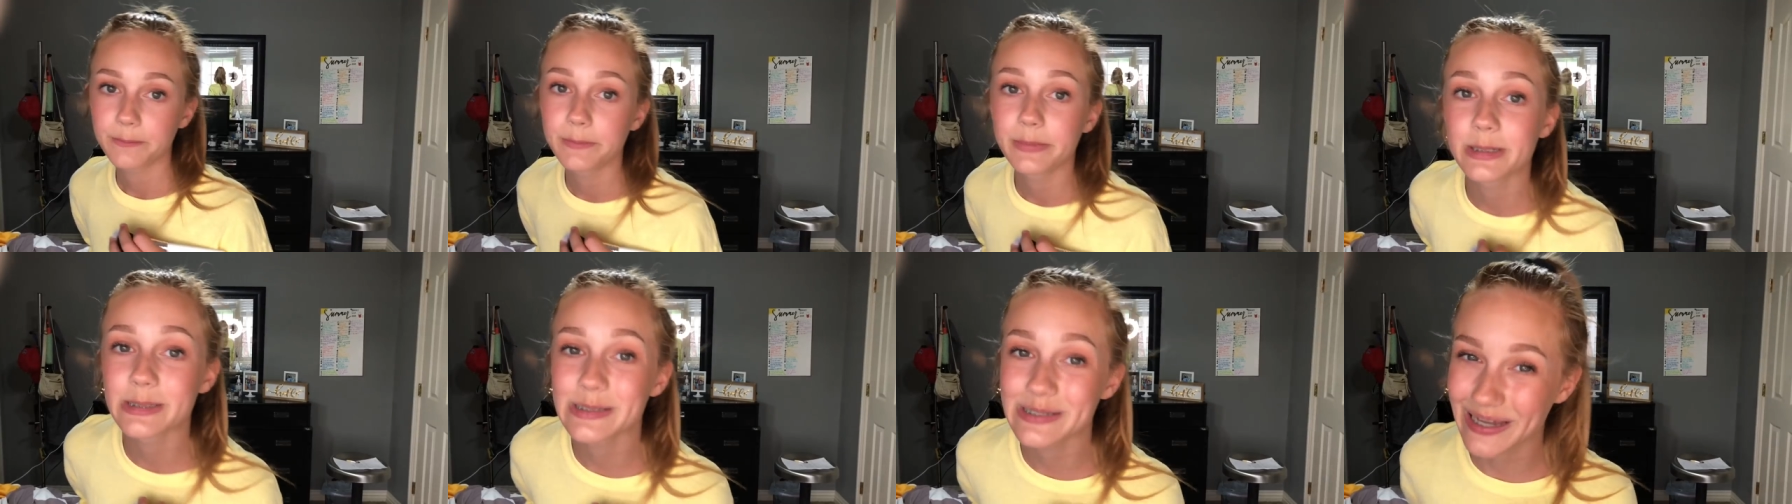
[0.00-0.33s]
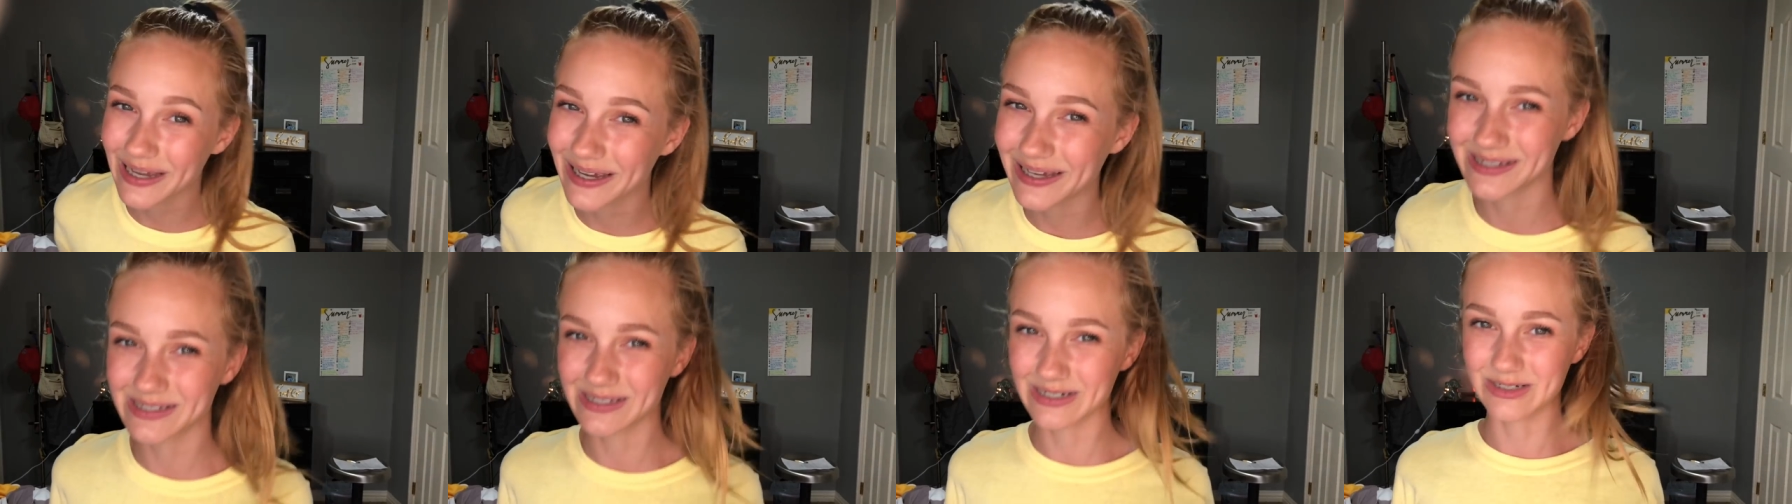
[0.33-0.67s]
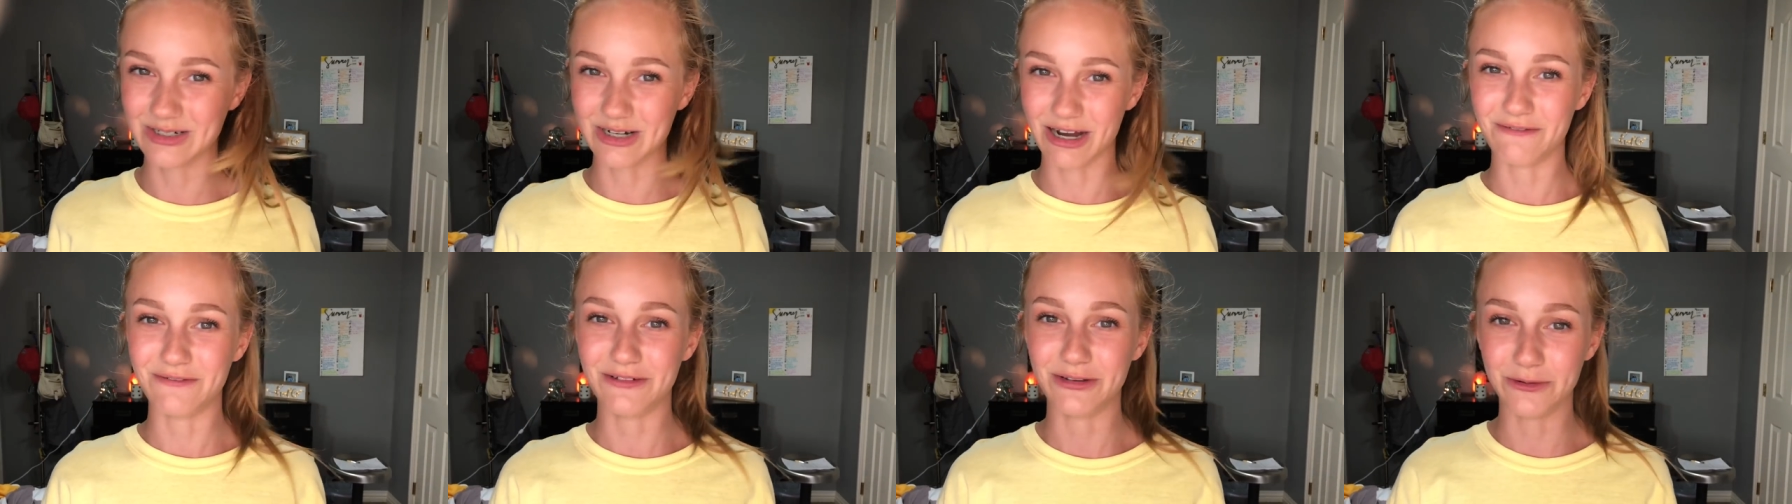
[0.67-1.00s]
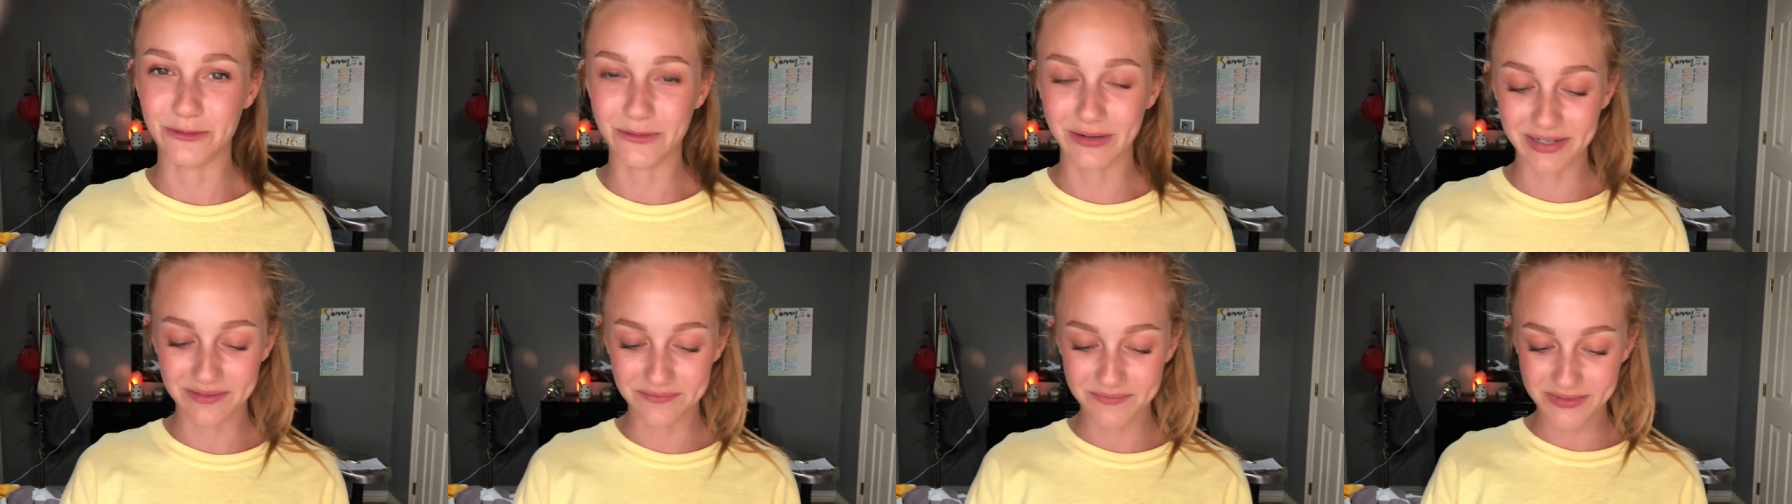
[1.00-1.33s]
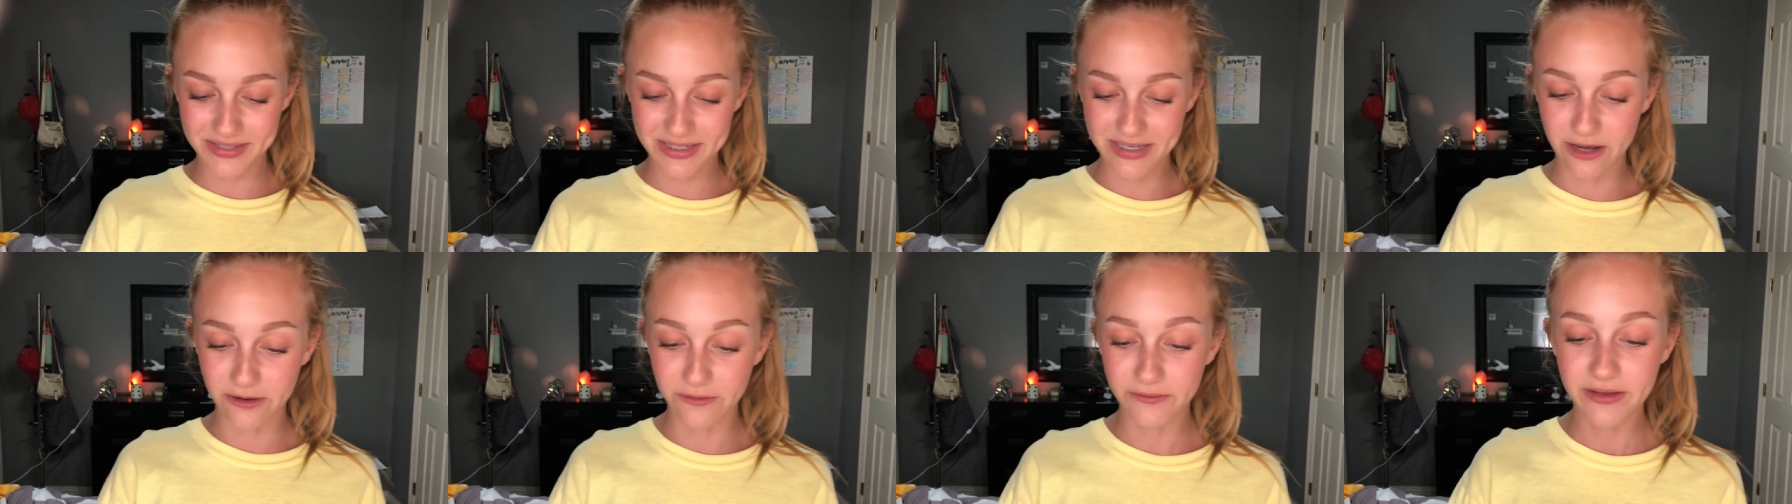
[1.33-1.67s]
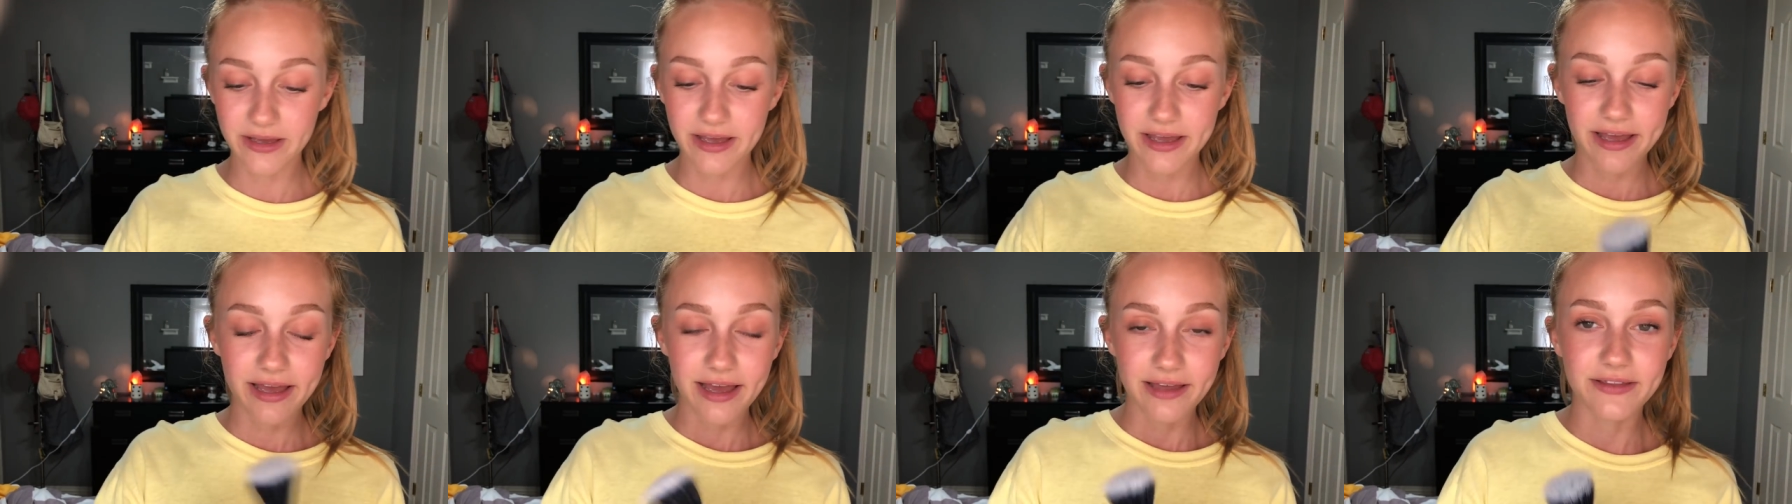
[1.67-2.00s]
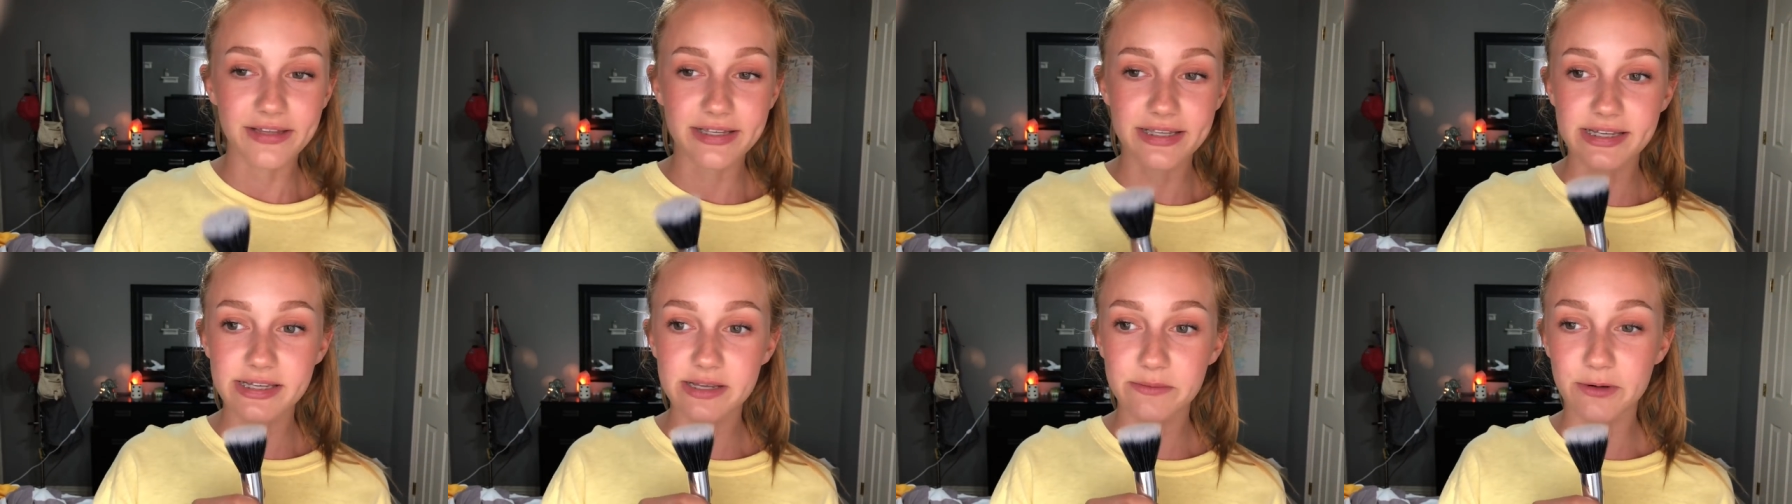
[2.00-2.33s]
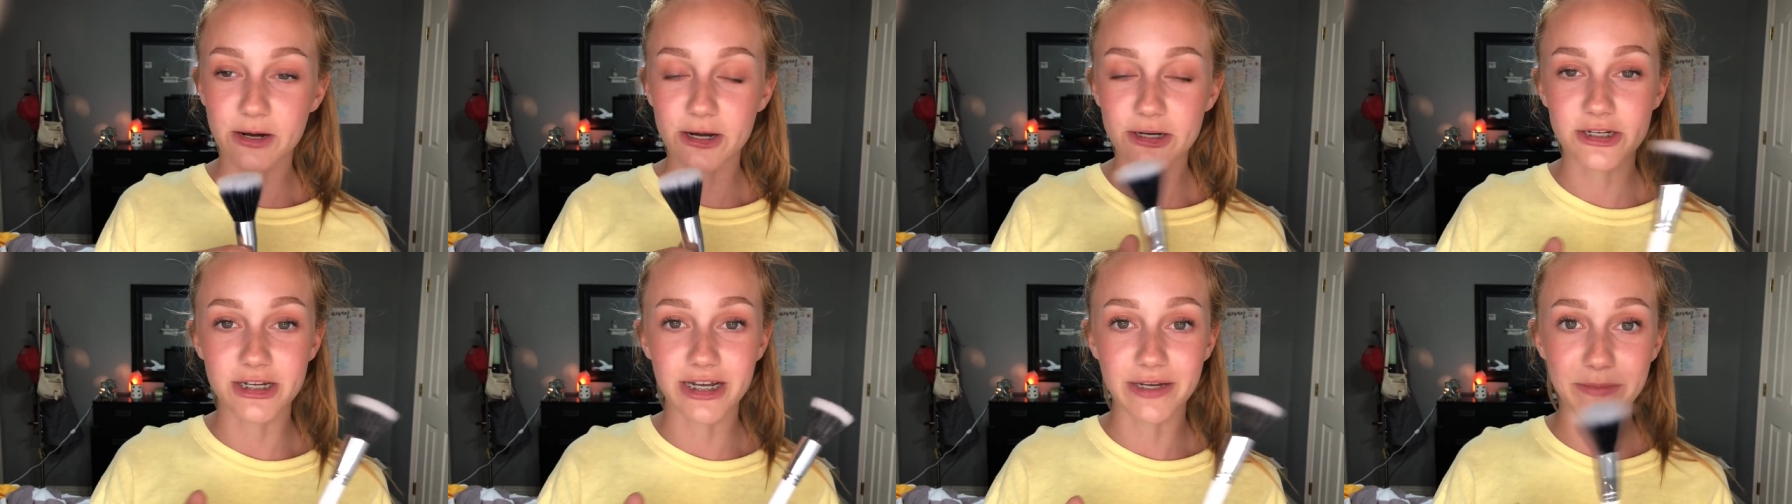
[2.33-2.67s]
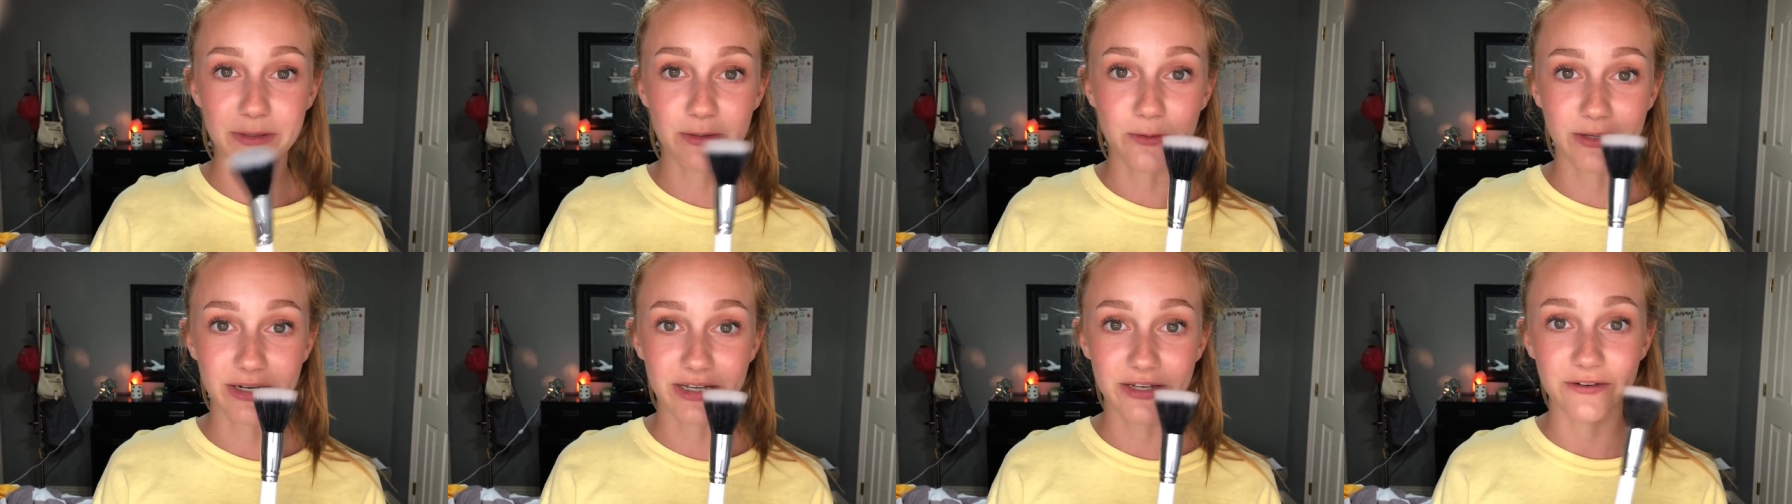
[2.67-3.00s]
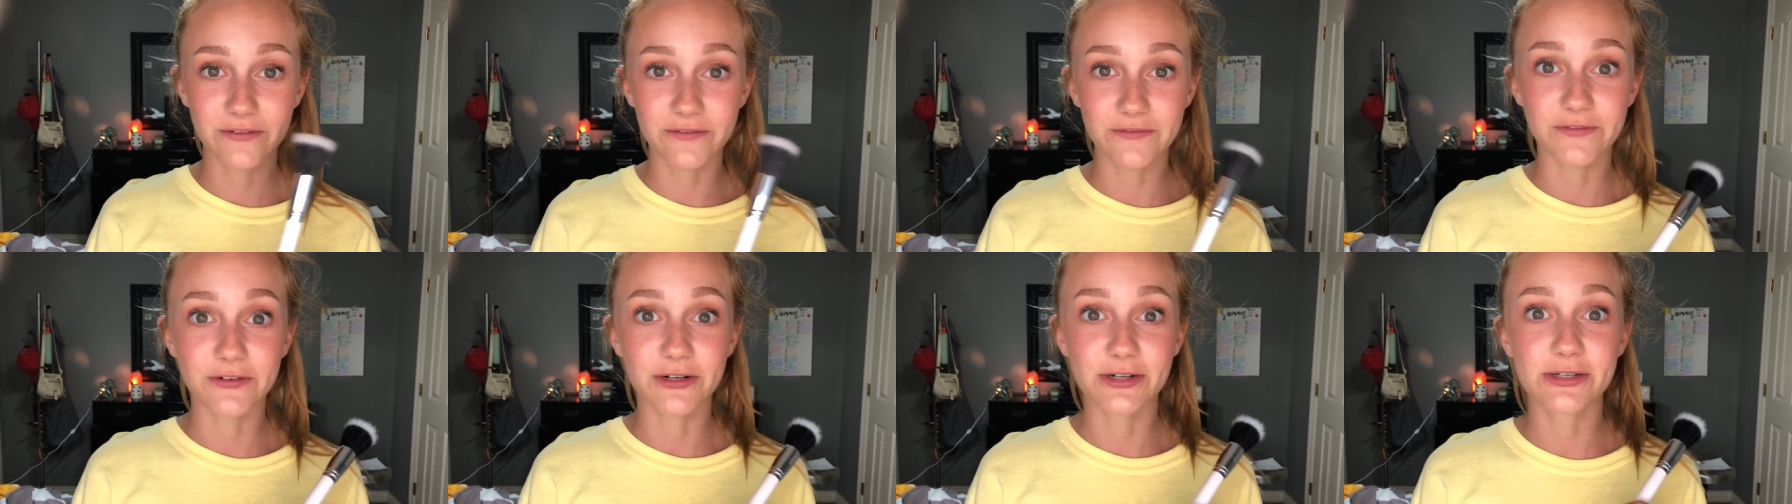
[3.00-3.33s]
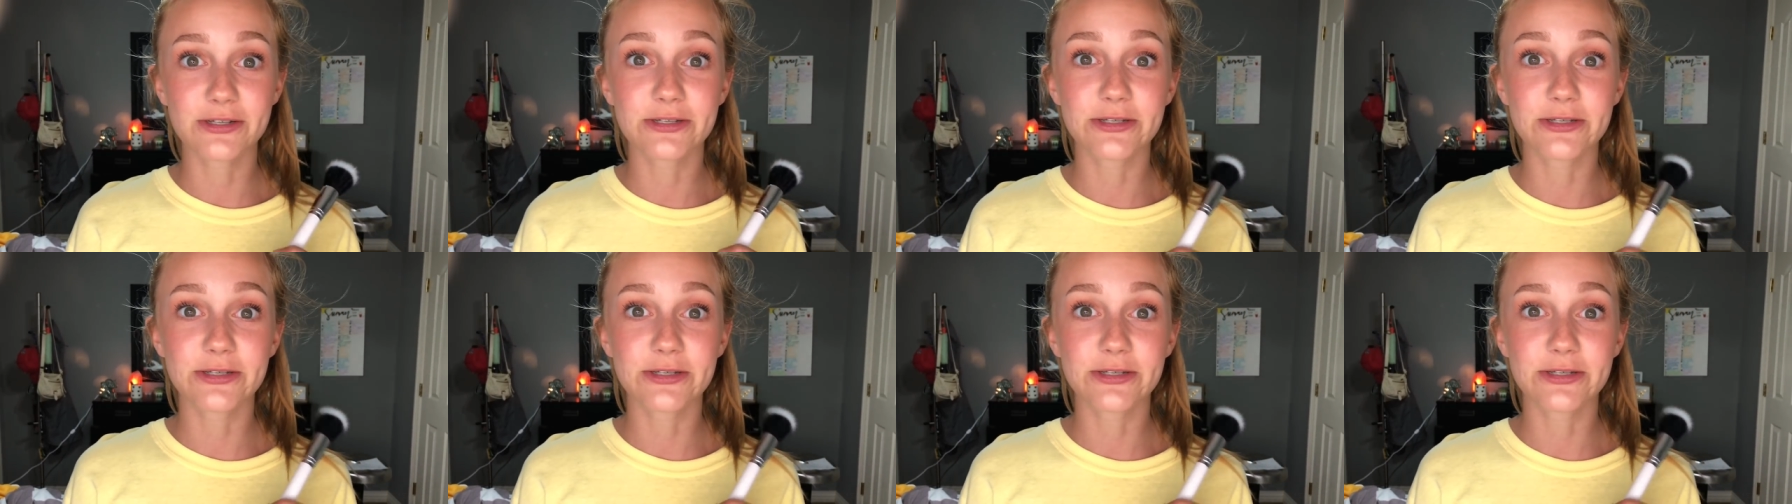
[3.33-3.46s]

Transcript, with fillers: but it's okay because they're driving away. So this is a brush that I've been wanting for